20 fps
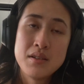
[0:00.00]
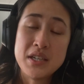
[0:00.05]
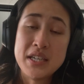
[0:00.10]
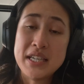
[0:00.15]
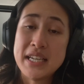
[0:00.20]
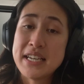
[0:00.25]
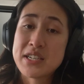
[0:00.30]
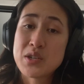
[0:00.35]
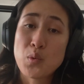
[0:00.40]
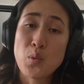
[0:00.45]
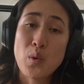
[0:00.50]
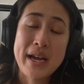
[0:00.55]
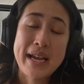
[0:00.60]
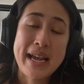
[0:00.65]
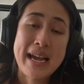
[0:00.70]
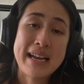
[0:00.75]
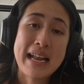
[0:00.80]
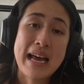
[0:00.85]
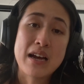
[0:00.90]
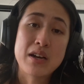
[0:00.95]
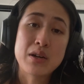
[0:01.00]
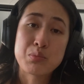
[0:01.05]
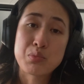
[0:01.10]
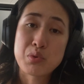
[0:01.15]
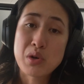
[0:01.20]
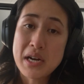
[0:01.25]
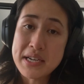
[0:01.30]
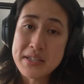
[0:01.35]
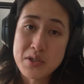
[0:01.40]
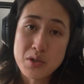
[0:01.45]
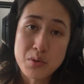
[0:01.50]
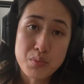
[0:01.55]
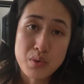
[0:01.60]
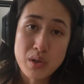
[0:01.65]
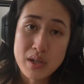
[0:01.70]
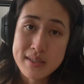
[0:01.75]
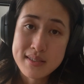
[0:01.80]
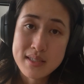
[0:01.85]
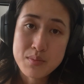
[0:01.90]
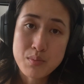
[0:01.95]
You need to work out how to price your
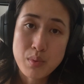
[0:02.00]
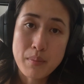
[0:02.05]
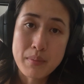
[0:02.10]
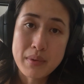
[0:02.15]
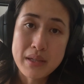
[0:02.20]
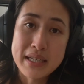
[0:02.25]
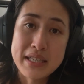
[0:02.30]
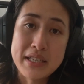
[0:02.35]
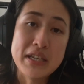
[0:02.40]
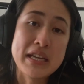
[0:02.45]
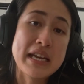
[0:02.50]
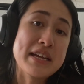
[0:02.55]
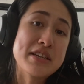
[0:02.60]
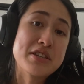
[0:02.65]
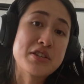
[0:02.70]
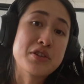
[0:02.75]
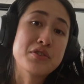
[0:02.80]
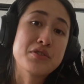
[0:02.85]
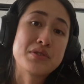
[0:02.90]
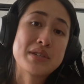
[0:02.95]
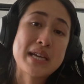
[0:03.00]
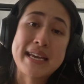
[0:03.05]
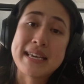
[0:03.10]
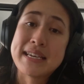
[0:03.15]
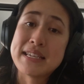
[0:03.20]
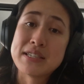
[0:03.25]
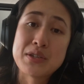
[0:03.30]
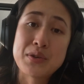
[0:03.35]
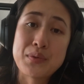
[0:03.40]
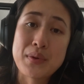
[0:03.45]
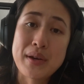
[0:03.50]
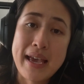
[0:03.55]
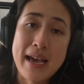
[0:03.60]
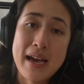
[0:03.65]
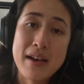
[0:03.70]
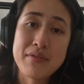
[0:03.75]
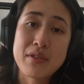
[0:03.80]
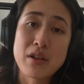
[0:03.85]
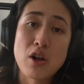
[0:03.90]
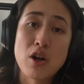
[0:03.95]
products properly. You need to take into
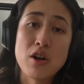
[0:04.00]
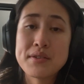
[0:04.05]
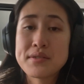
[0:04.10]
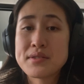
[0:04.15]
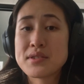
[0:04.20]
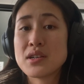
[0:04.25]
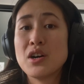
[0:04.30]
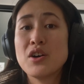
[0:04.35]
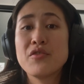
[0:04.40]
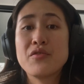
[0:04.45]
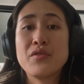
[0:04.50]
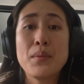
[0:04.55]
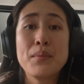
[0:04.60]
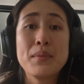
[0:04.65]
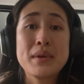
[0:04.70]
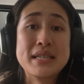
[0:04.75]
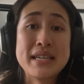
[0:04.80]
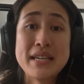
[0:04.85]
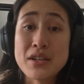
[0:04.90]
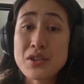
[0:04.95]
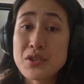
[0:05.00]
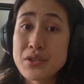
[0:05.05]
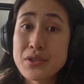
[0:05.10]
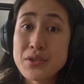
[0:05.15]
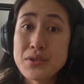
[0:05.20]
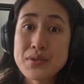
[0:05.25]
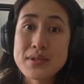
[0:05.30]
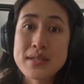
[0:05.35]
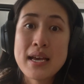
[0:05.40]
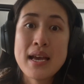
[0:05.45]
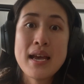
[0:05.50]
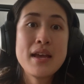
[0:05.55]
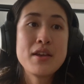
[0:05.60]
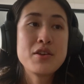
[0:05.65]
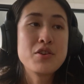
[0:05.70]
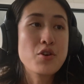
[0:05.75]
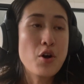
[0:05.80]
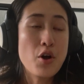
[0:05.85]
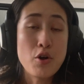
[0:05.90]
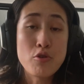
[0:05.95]
account the cost of materials,
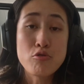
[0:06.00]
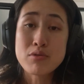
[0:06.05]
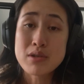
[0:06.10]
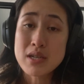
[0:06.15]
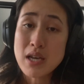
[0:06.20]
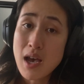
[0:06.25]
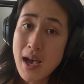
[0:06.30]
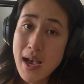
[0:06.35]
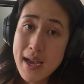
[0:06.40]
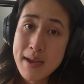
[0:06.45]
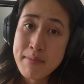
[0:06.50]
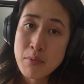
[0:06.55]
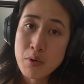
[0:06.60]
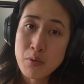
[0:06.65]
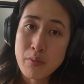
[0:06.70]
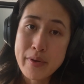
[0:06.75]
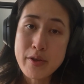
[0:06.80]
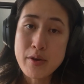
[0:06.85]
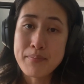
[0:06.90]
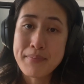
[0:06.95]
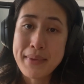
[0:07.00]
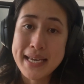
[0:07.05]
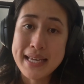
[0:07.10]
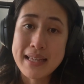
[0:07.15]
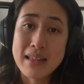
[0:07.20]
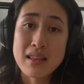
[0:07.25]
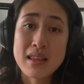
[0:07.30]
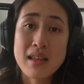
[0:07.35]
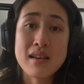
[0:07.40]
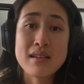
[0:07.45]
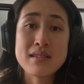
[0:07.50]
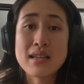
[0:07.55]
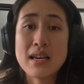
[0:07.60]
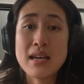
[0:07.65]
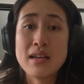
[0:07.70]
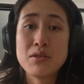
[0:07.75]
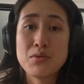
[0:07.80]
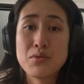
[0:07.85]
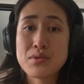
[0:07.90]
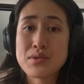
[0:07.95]
your own time when you're making things,
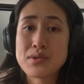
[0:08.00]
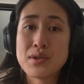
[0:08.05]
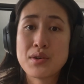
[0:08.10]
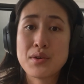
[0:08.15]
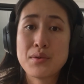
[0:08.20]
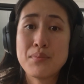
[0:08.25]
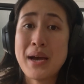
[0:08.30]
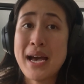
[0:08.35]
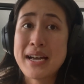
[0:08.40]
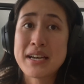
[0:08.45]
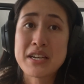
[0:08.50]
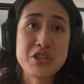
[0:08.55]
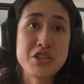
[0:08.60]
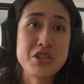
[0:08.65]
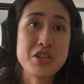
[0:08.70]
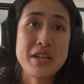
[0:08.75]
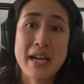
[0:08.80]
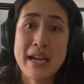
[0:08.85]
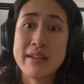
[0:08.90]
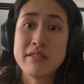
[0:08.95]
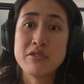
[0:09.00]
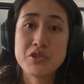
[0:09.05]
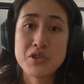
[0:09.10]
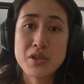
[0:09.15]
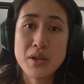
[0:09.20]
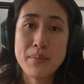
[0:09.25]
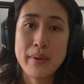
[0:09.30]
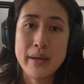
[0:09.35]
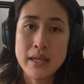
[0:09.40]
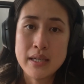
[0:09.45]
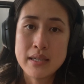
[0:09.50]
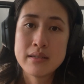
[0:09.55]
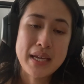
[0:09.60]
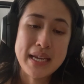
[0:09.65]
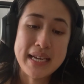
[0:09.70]
and also packaging and shipping.